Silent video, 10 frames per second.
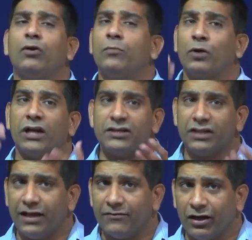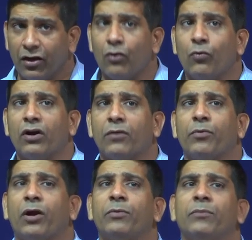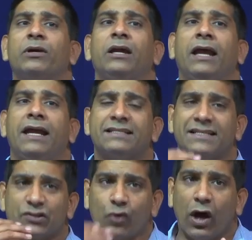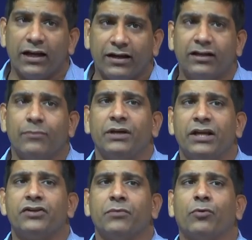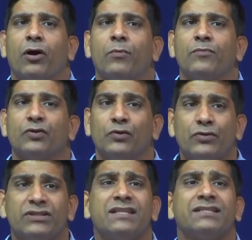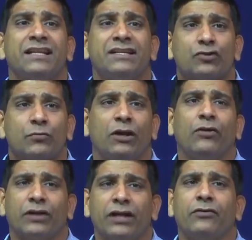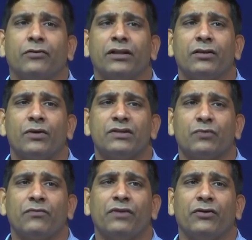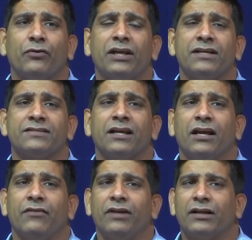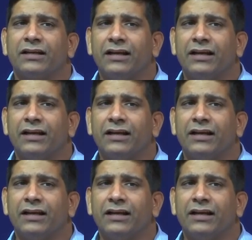could potentially have a groundwater problem, it's a soil contamination problem. So those things needs to be looked into. Otherwise what we are doing is we are